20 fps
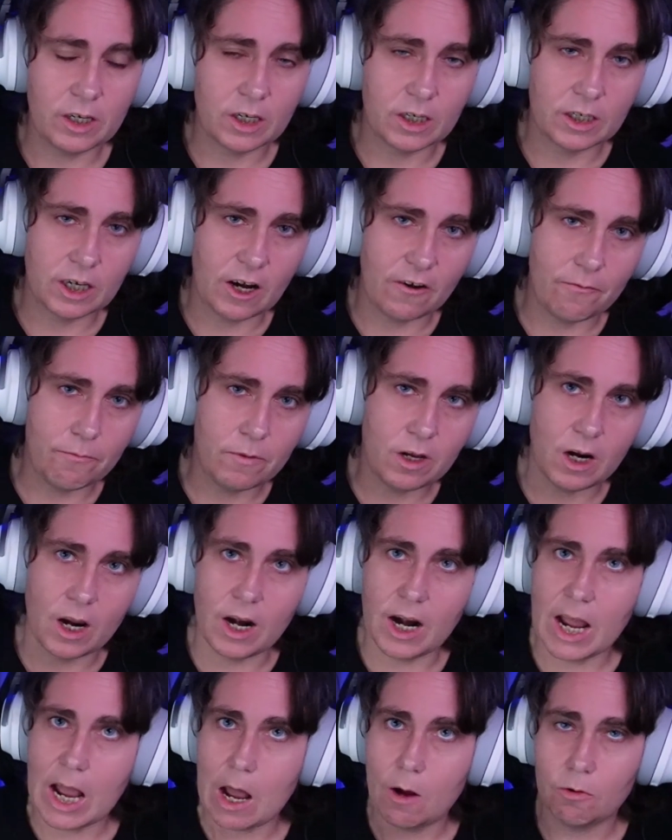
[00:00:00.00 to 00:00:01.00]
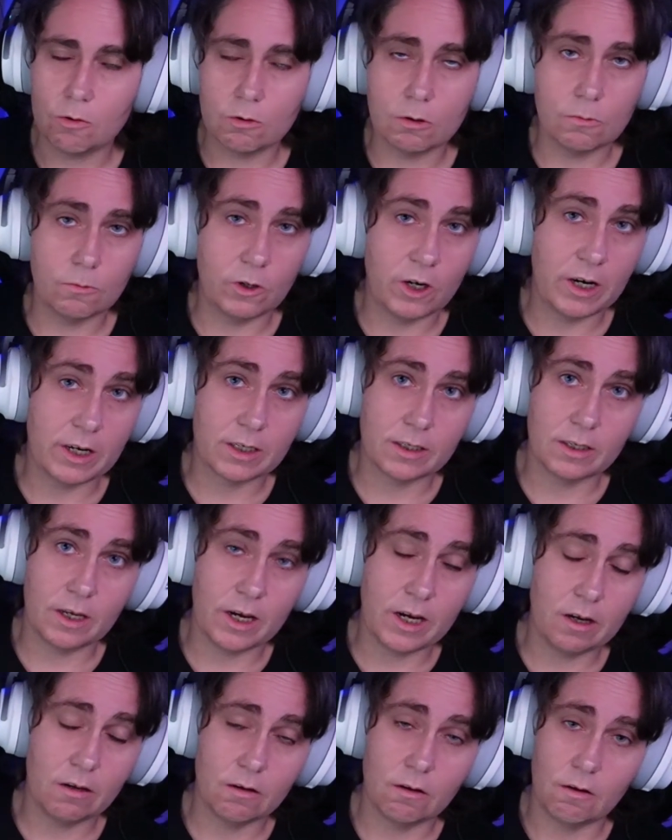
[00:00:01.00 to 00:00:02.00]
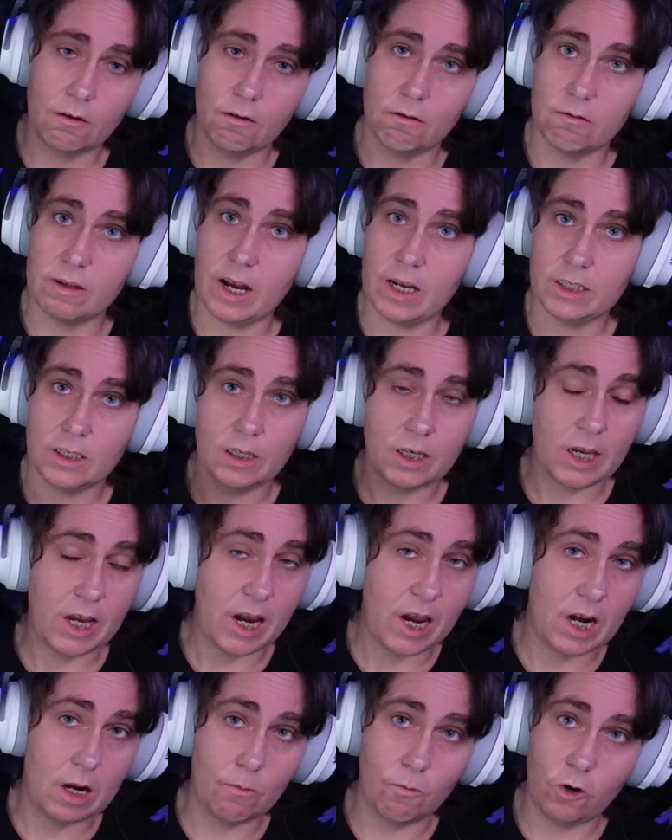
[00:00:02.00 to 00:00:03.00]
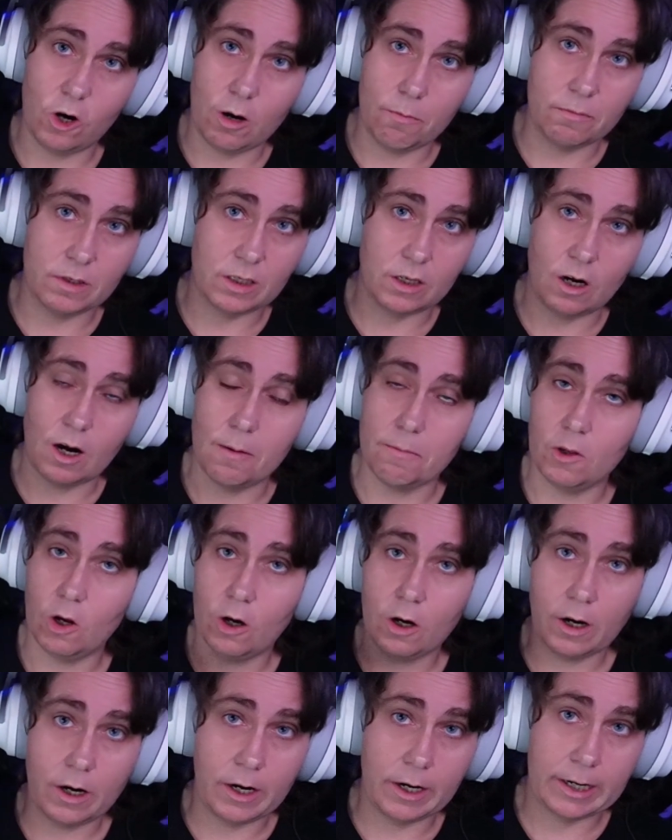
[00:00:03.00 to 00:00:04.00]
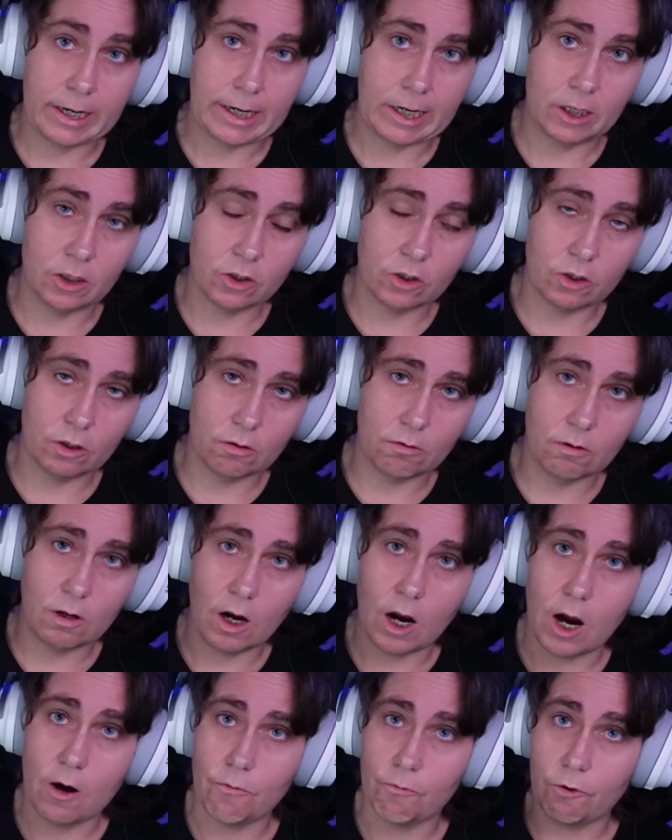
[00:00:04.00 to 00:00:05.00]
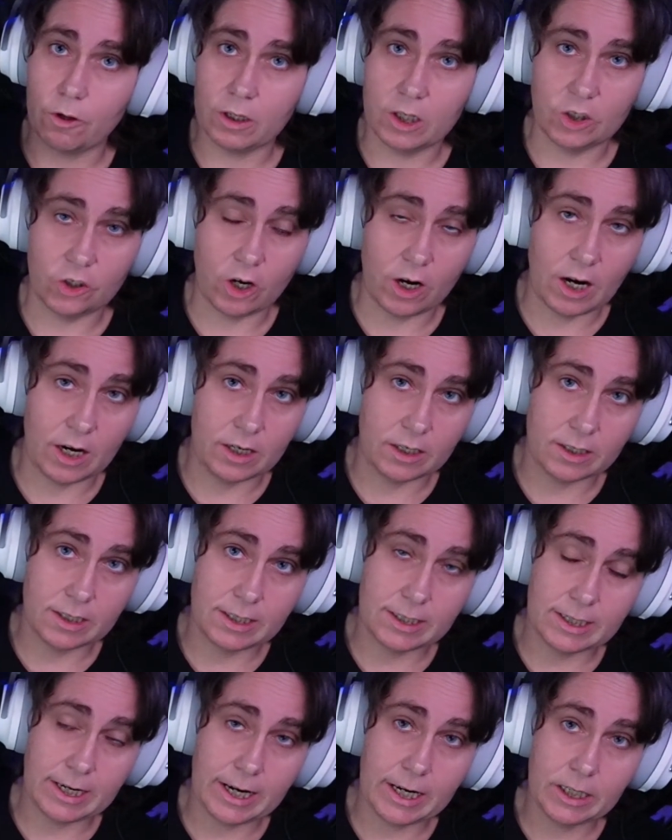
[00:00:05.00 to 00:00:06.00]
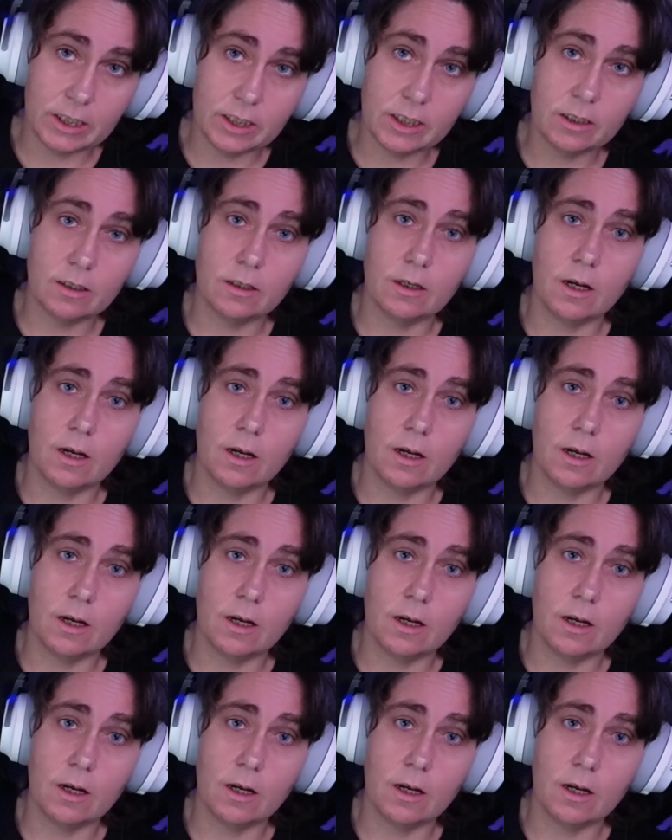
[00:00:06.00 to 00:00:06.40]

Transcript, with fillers: government and how it all works there, that's a can of worms that I'm not going to get into. I really don't understand it.